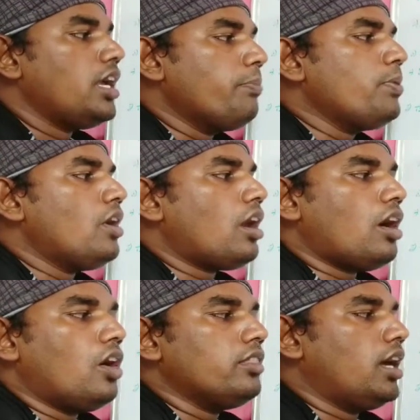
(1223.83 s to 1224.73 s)
appear
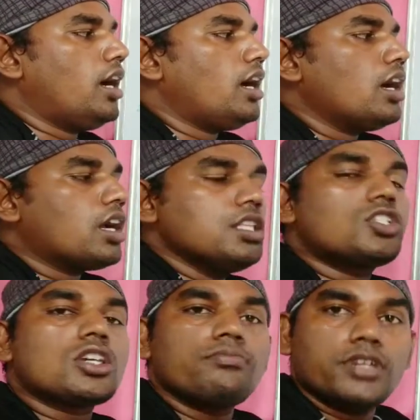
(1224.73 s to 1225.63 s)
on the
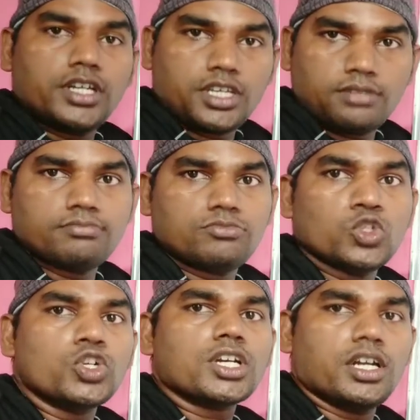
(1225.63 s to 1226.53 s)
culture medium,
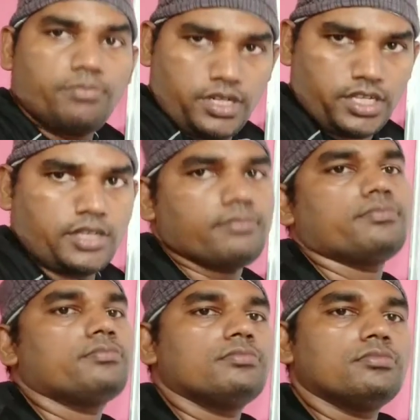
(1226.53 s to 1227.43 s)
nutrient medium.
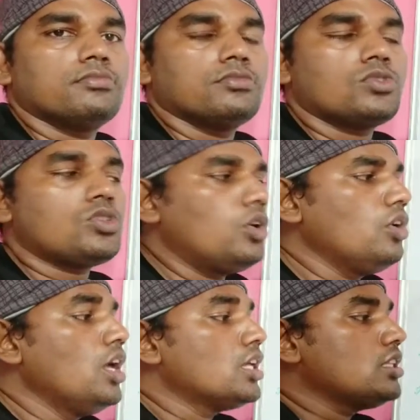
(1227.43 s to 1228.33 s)
So
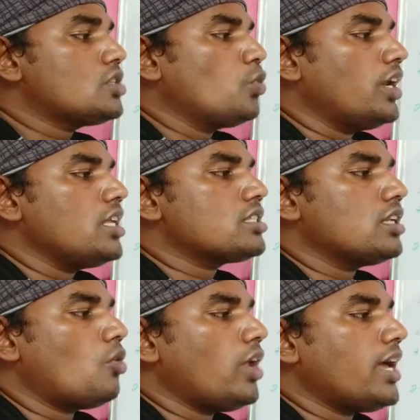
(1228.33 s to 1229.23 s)
this one is
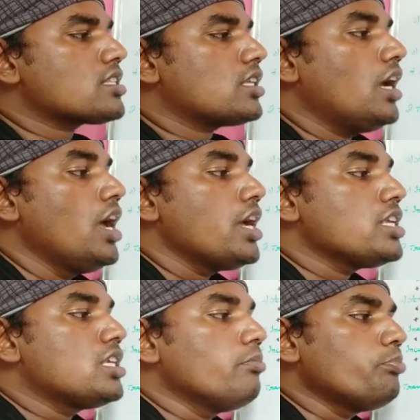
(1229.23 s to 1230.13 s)
known as
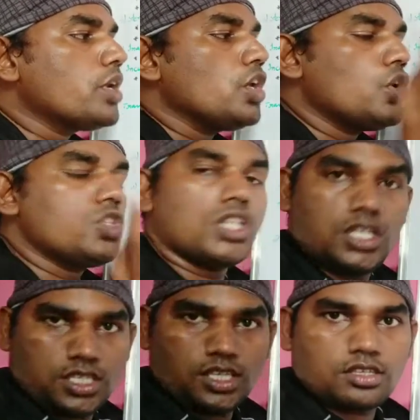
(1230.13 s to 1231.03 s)

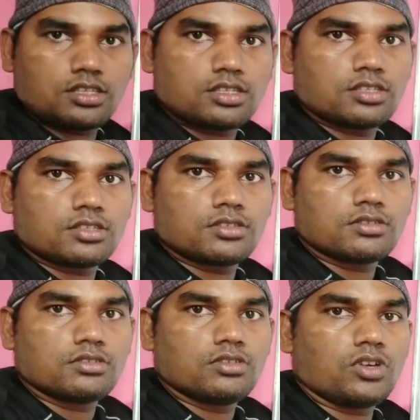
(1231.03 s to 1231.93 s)
embryogenesis.
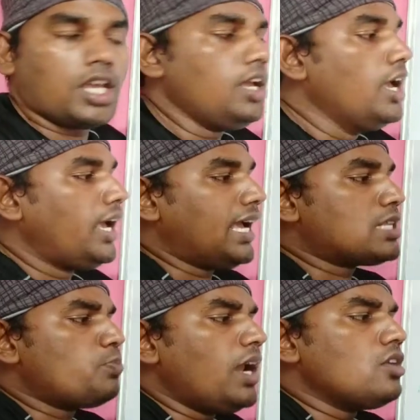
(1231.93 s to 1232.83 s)
Okay,
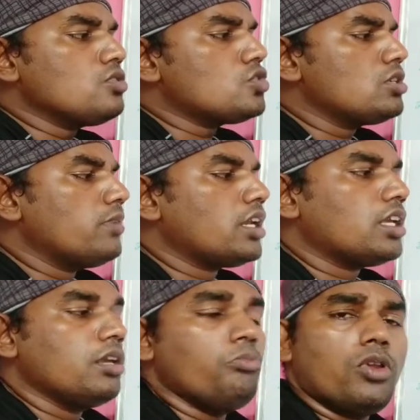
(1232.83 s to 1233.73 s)
explant nunchi
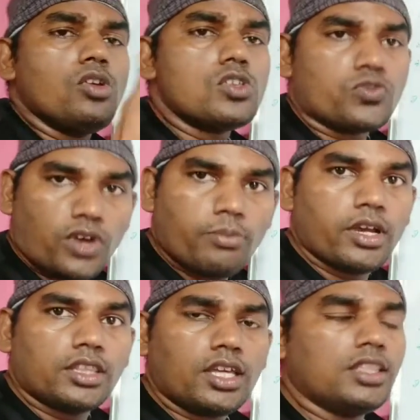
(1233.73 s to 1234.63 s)
manaki embryos form
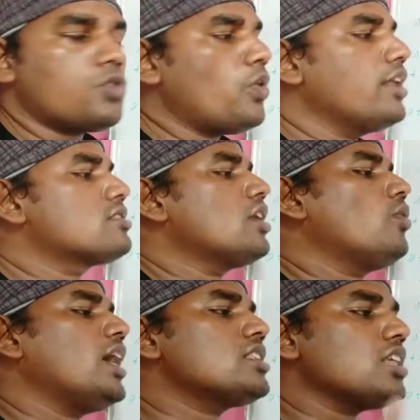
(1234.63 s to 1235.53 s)
aithe, that one is
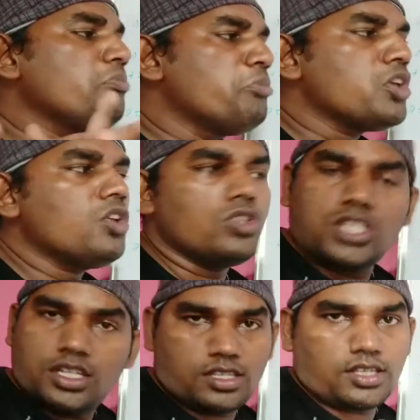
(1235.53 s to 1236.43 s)
known as
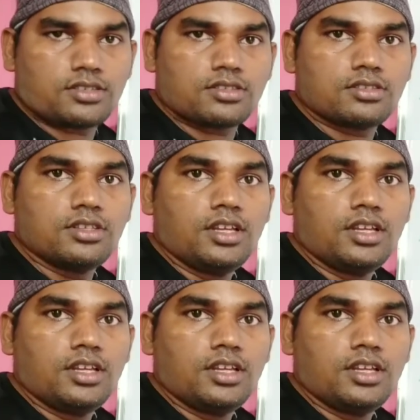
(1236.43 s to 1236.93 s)
embryogenesis.